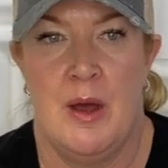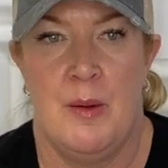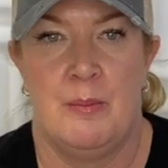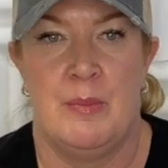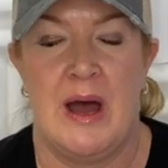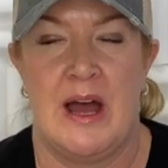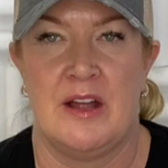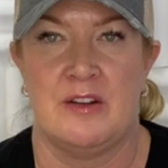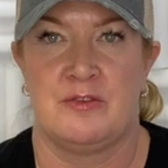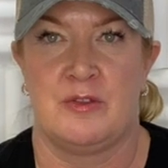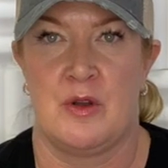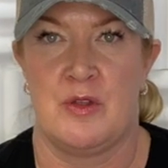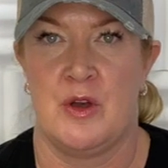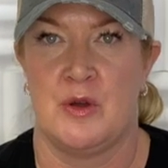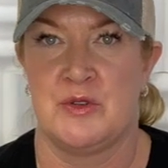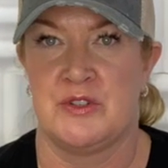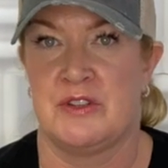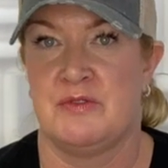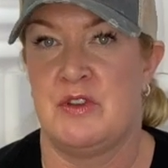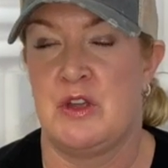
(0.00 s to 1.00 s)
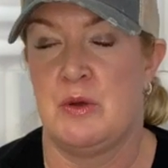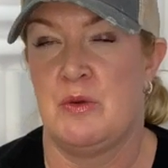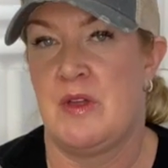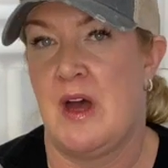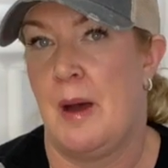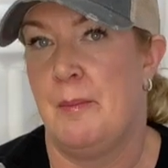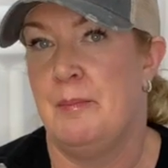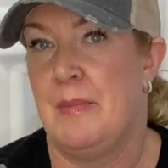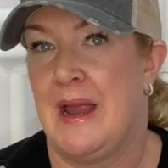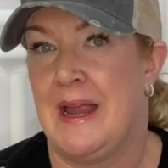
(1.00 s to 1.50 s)
but for those of you
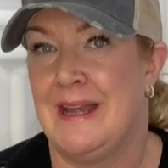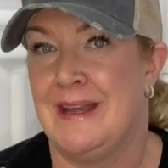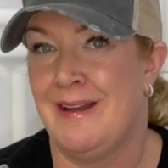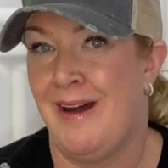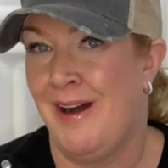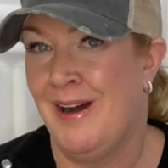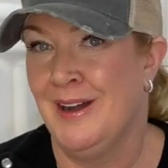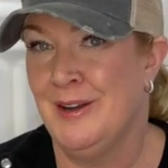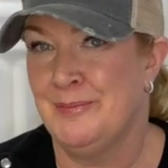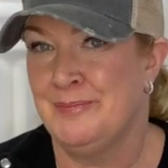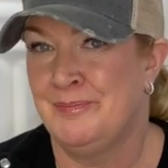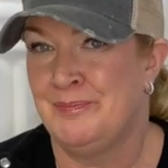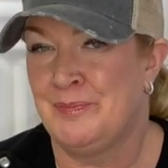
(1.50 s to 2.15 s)
that may not,